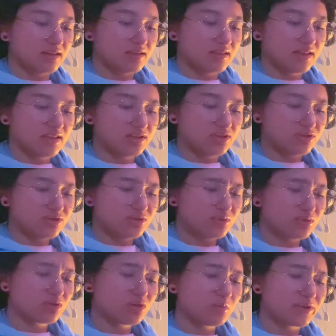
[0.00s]
they just do
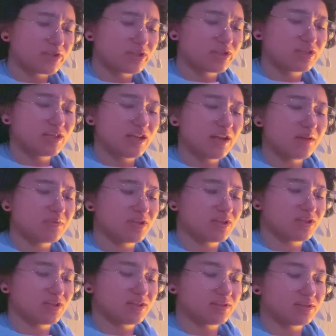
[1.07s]
so much
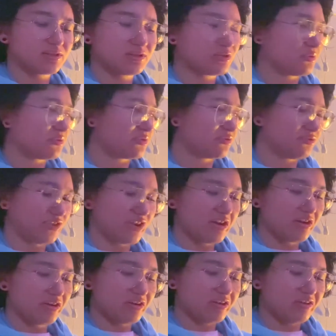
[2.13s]
damage. It's so
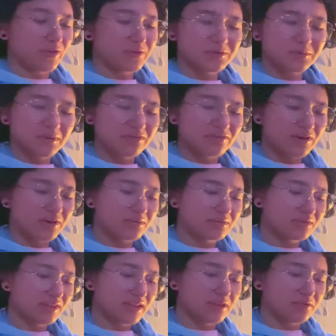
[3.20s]
unfair. Also, I
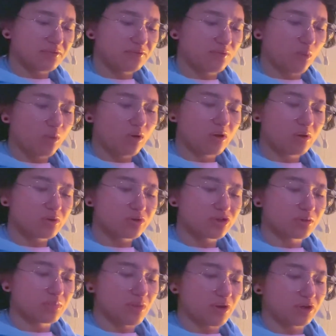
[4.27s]
found like 4
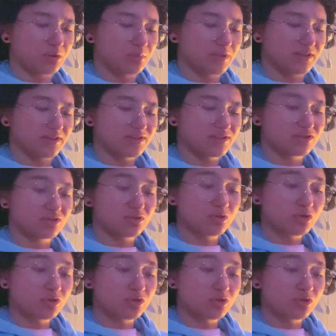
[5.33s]
ocean monuments.